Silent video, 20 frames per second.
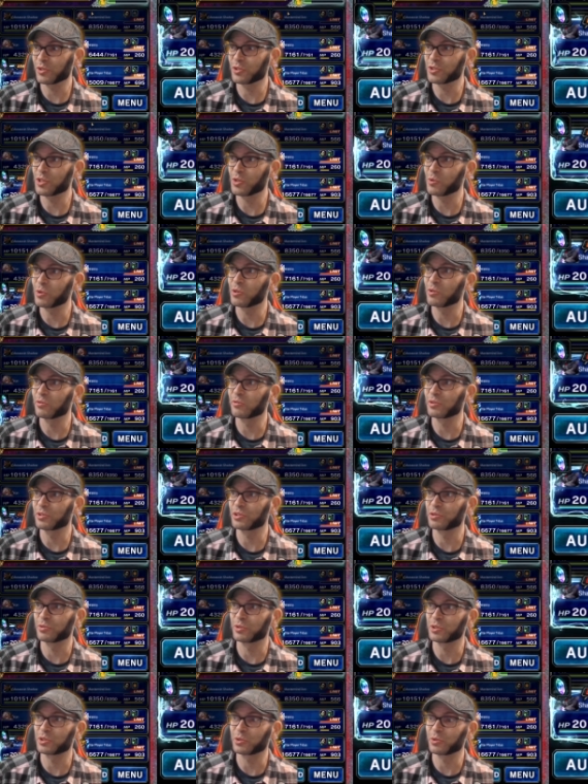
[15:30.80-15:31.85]
Resurging
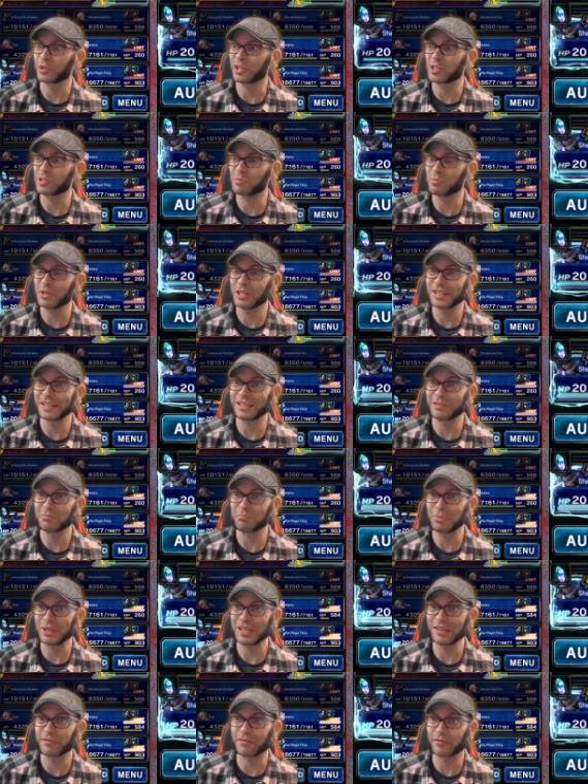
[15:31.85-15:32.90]
Will to restore HP
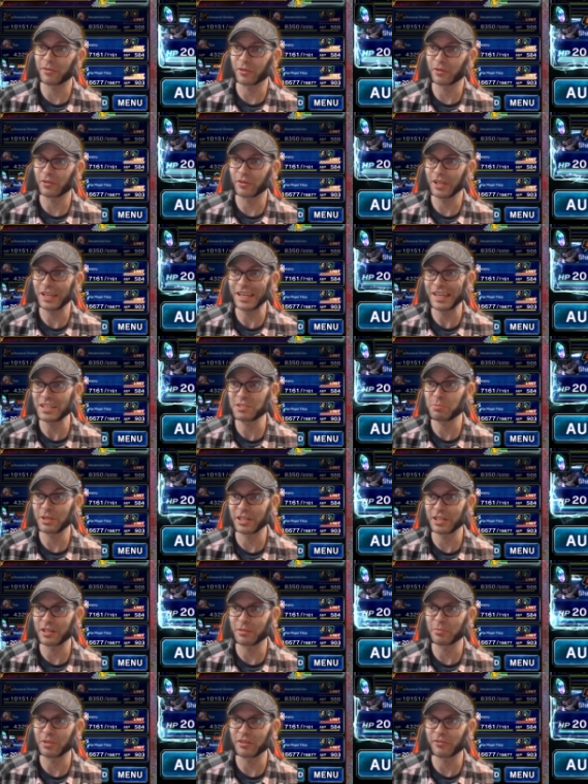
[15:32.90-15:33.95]
and MP
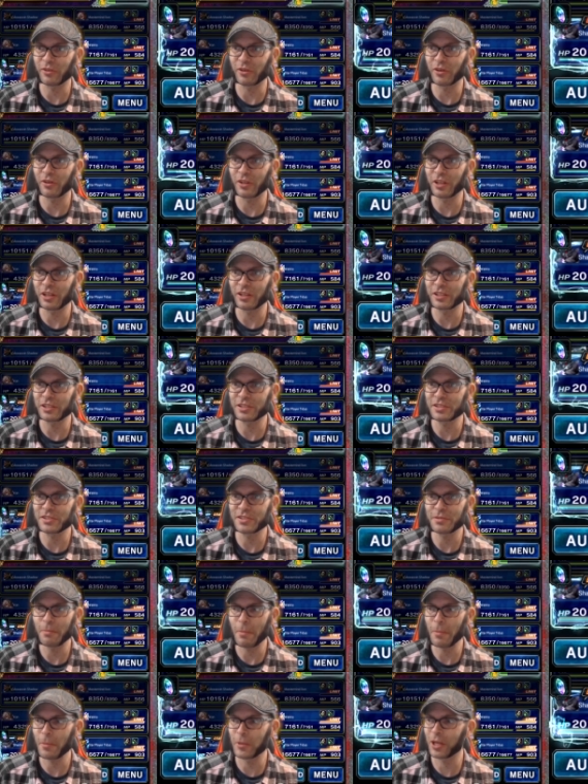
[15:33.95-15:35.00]
for all
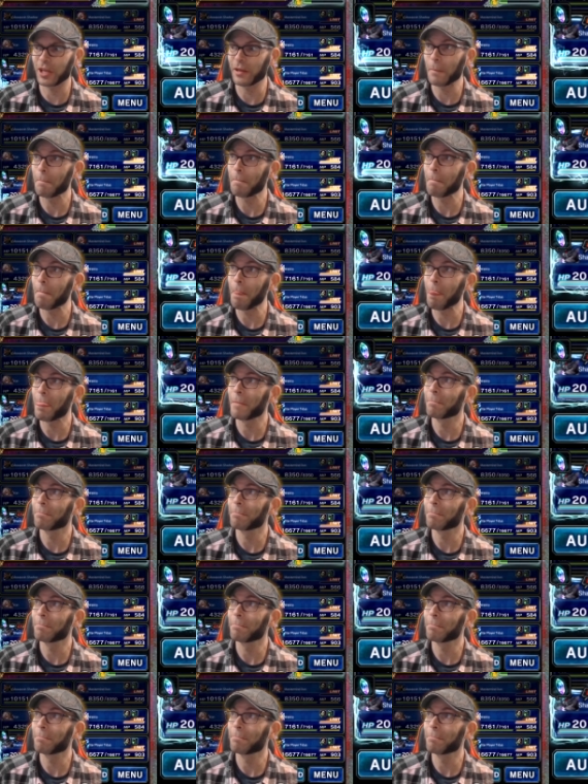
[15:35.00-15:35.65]
allies. Okay?